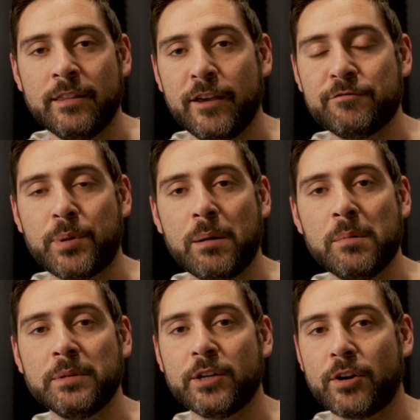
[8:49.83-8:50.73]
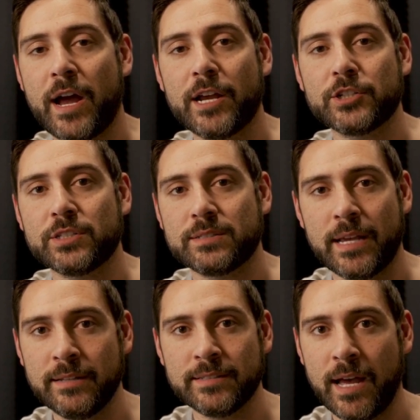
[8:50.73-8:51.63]
they've probably crashed
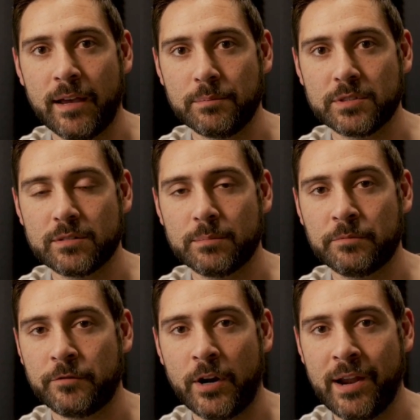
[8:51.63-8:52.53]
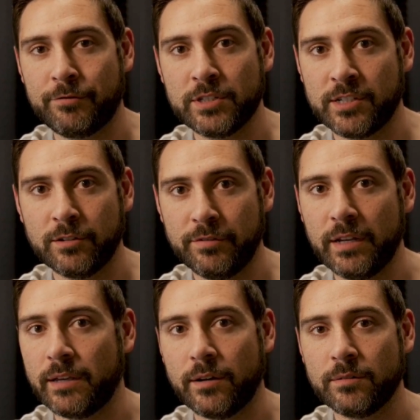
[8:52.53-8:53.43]
10 times for every single
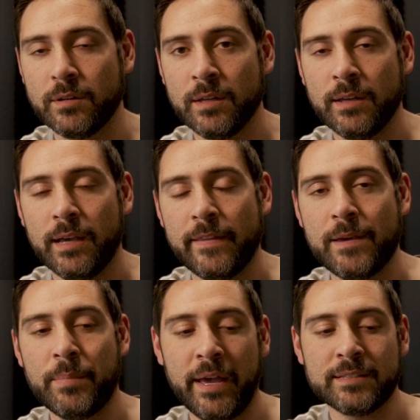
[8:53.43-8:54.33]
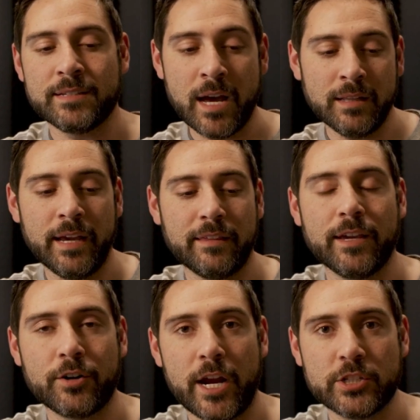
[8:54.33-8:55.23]
video. And it's not like
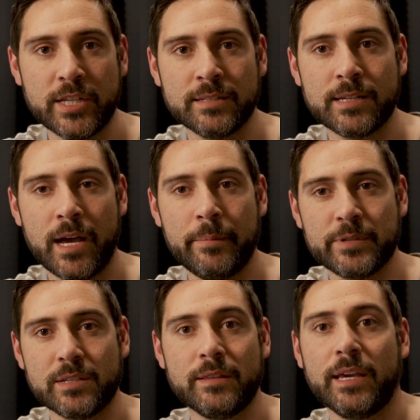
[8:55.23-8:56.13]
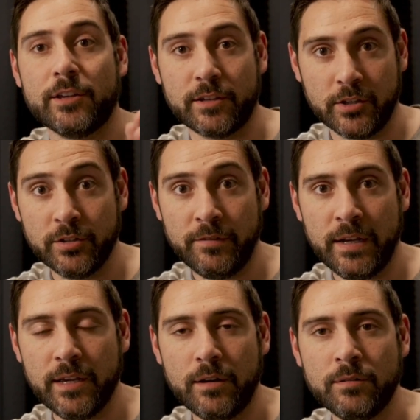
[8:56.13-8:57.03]
they crash 10 times and then they get a good
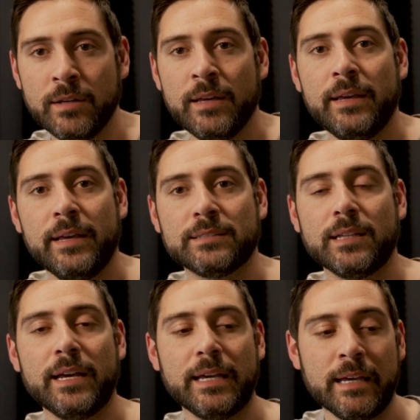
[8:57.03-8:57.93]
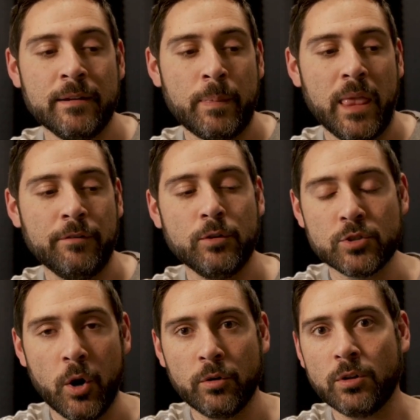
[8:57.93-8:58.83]
video. It's like if you
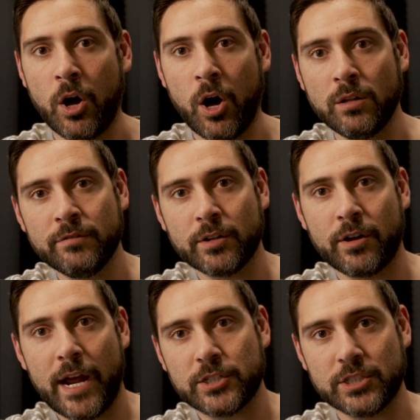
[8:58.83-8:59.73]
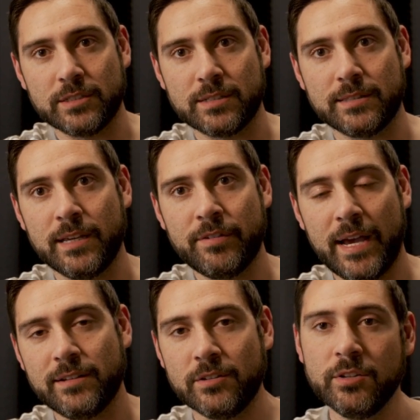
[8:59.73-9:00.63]
total all of the crashes that they've
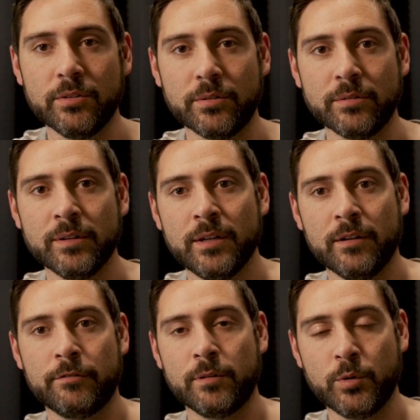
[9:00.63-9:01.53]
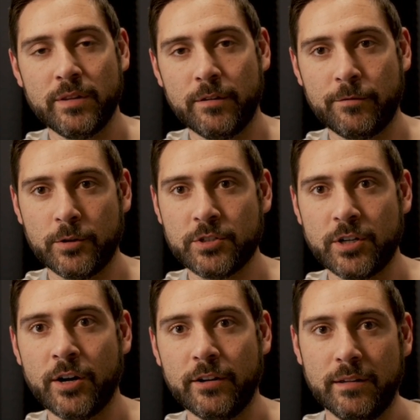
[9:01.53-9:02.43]
had to do from when they first
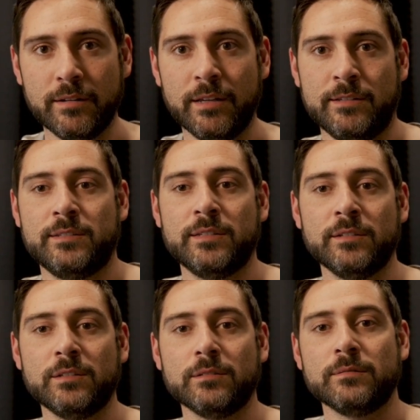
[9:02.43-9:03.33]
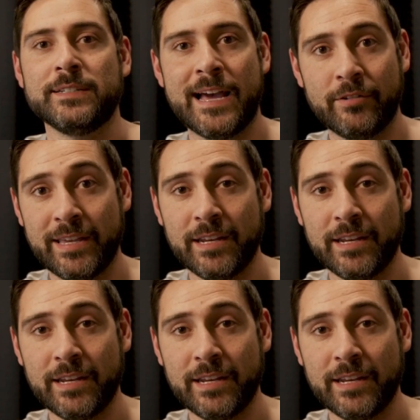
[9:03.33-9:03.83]
started until now